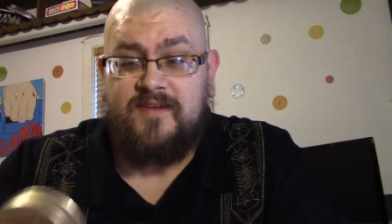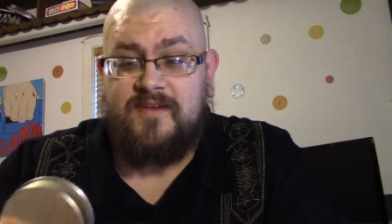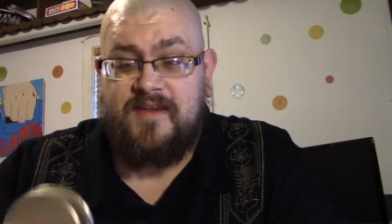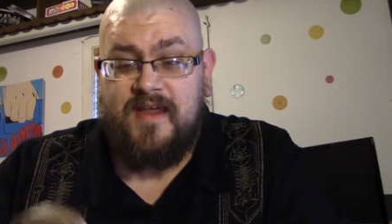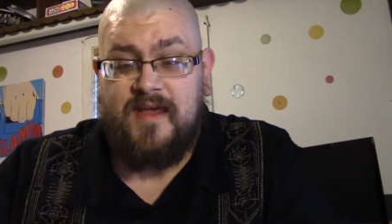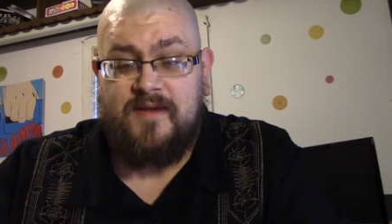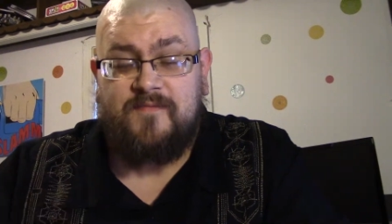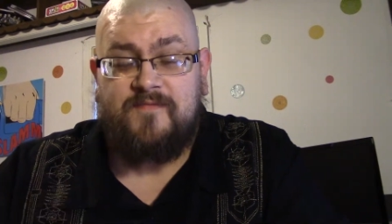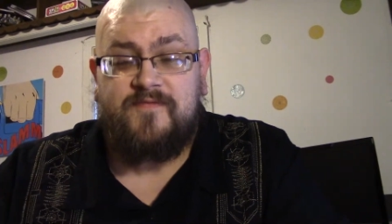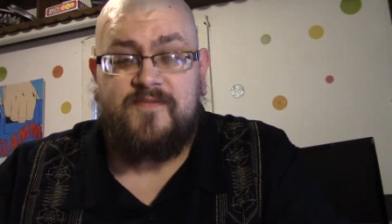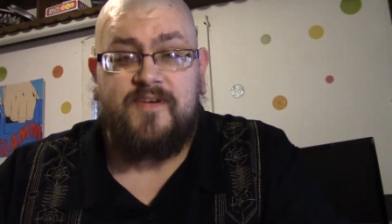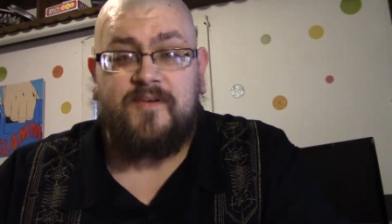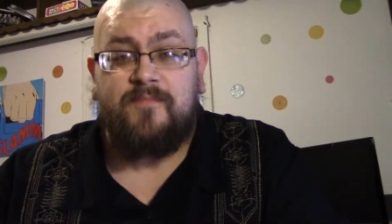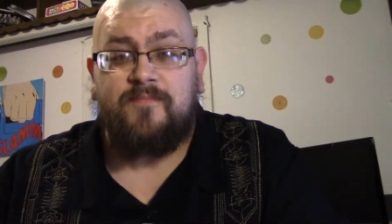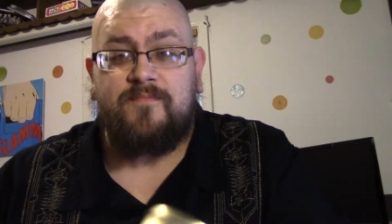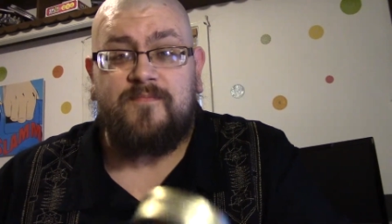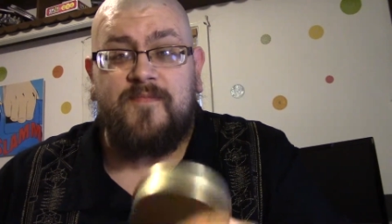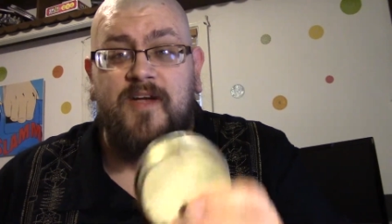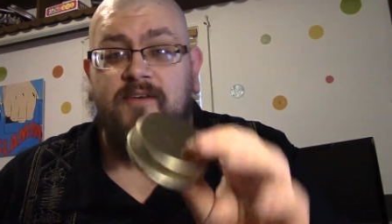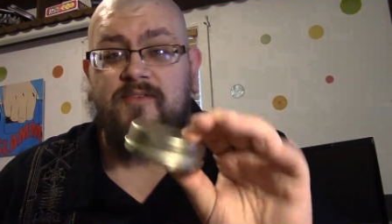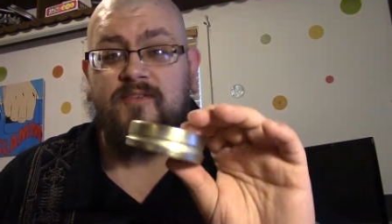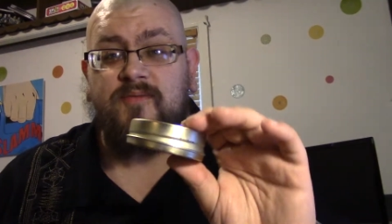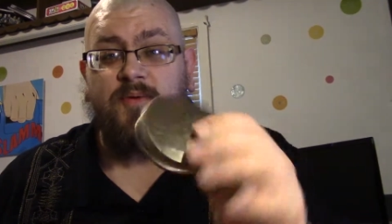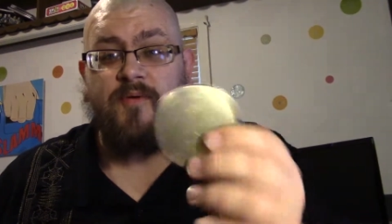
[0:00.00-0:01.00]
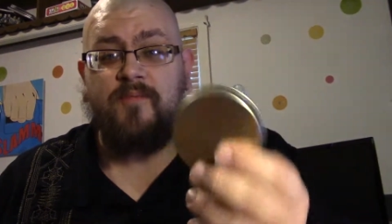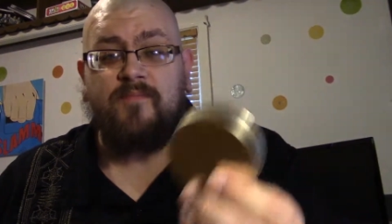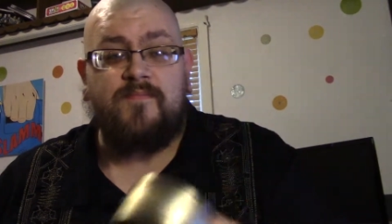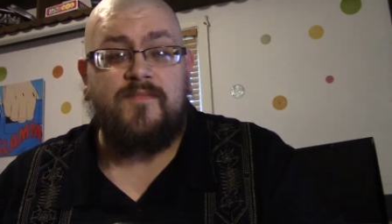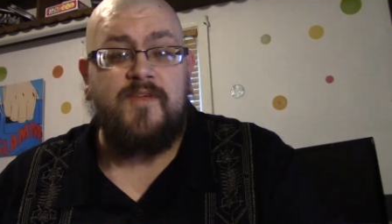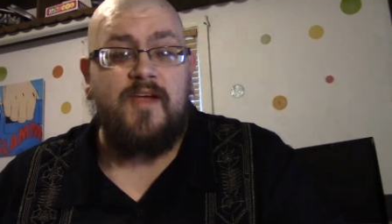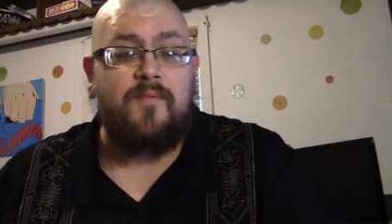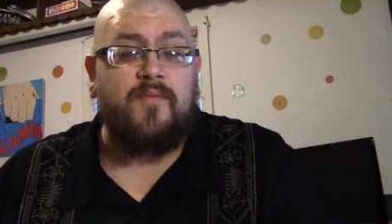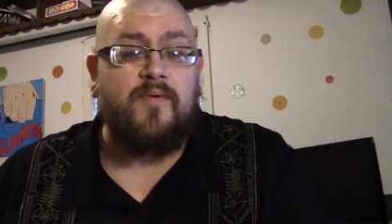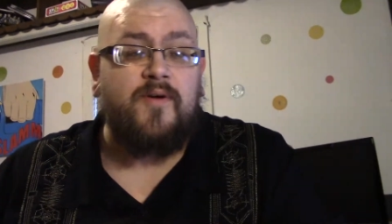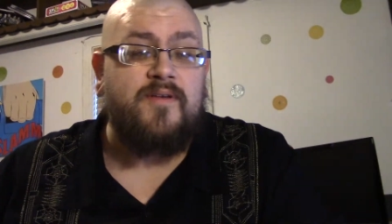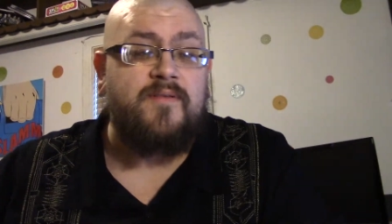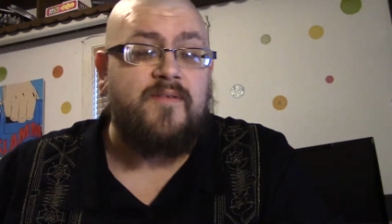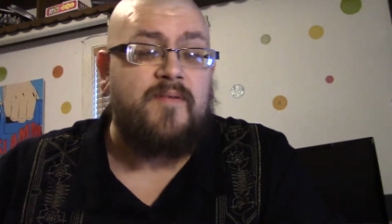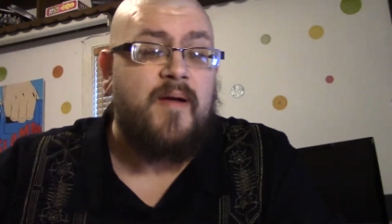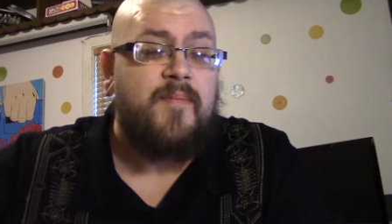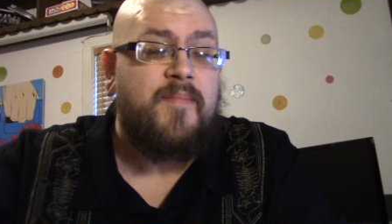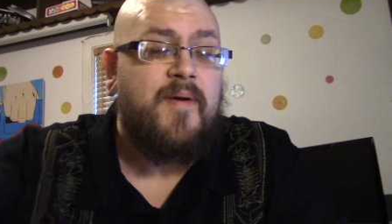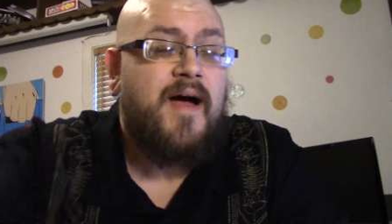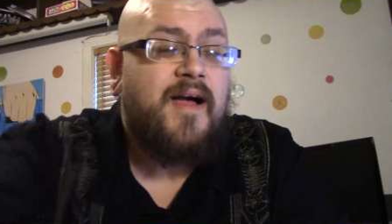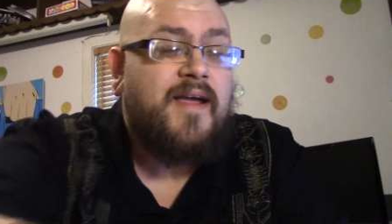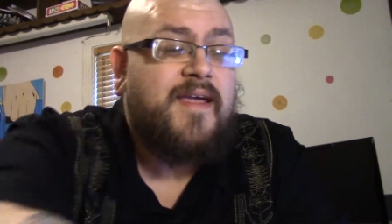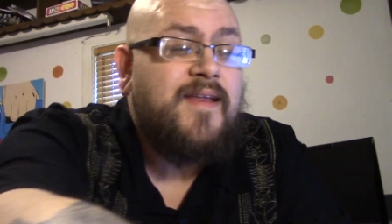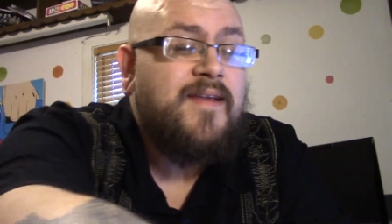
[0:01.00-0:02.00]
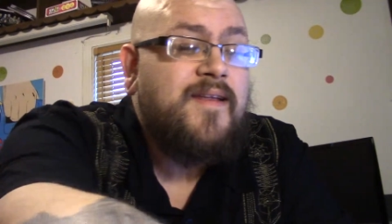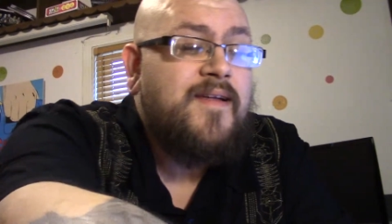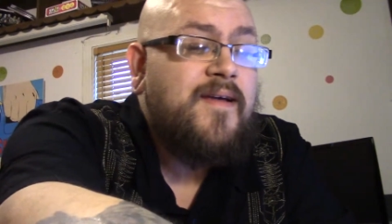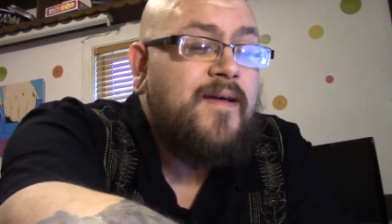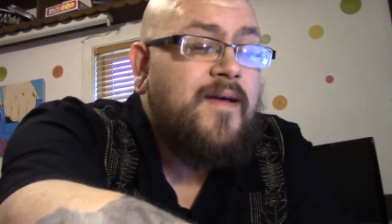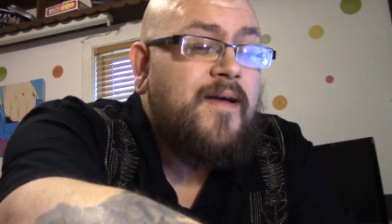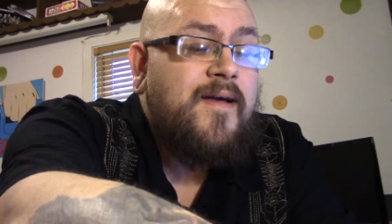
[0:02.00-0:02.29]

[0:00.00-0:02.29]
I feel comfortable, putting it in my pocket.